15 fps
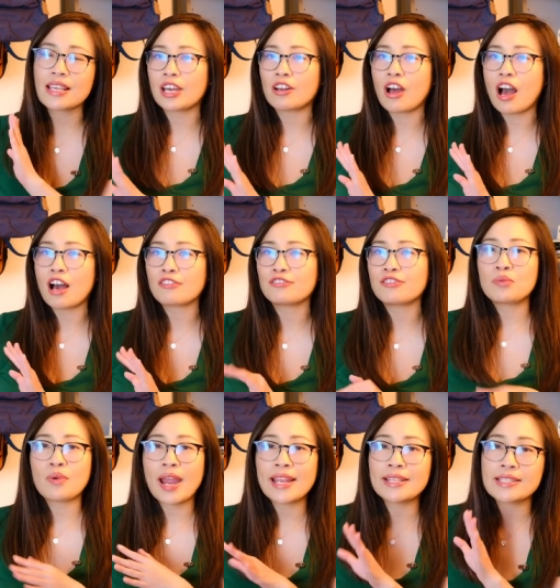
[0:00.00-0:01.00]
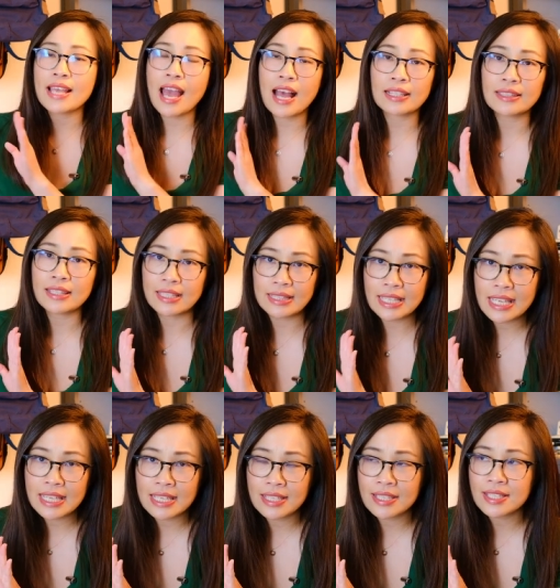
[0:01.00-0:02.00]
cut off right at the
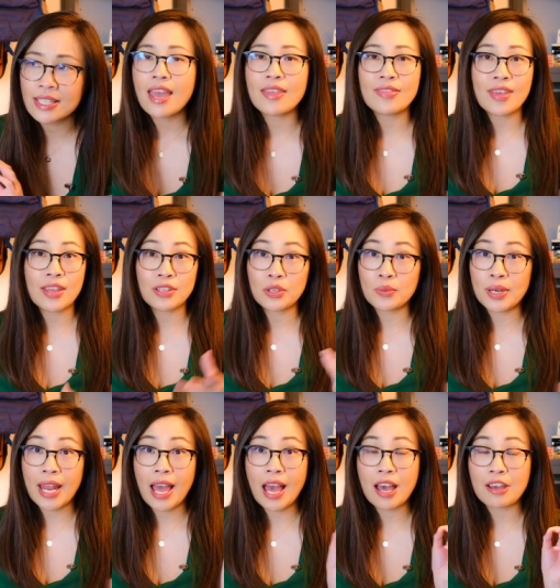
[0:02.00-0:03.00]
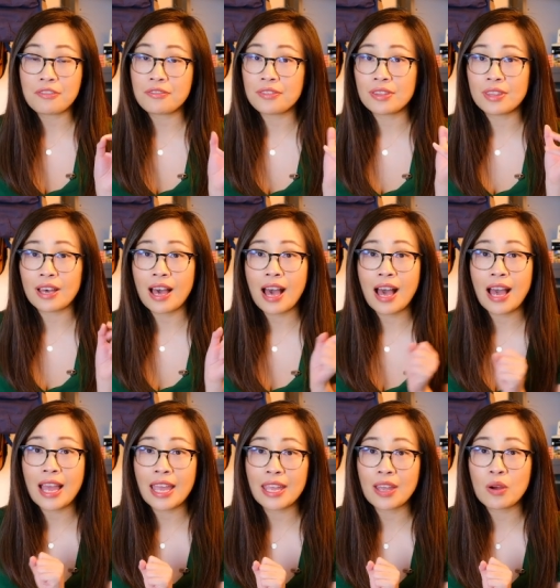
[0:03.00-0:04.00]
knees. And then you would have the
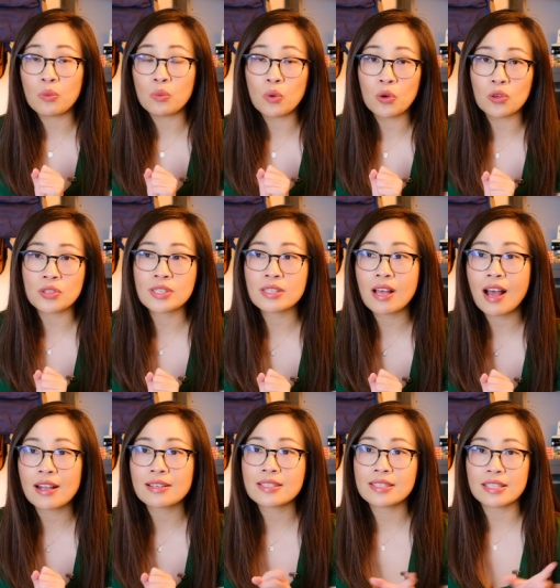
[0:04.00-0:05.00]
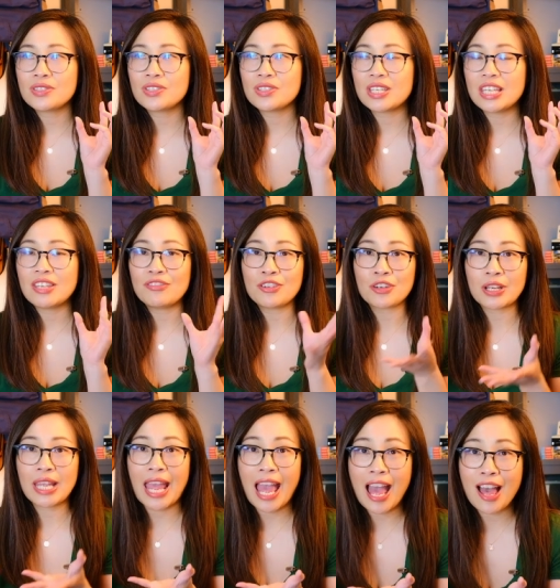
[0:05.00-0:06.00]
high wool socks to, to keep your
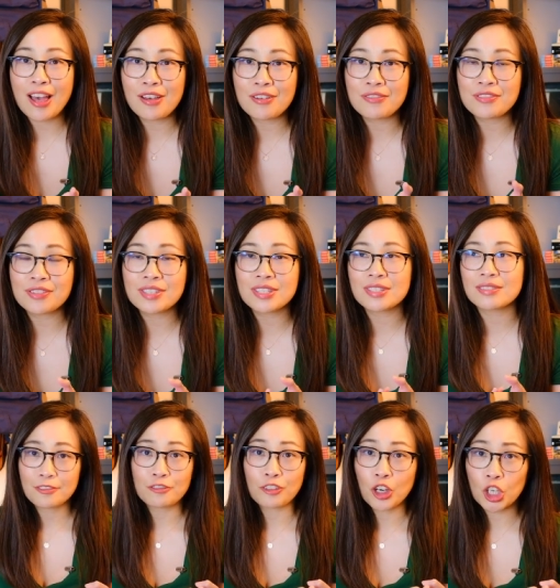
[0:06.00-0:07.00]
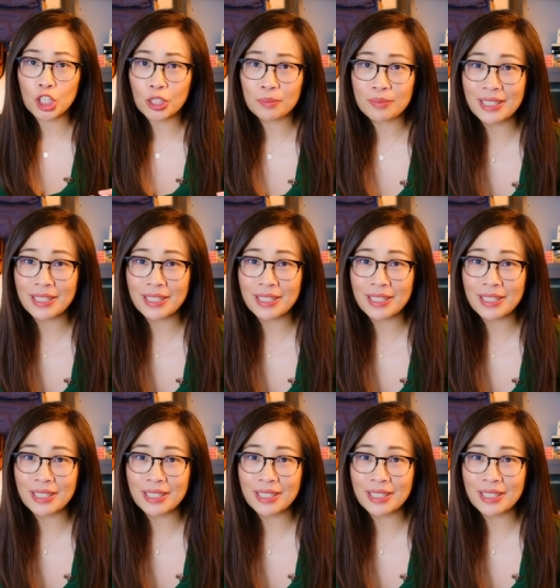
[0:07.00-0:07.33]
calves firm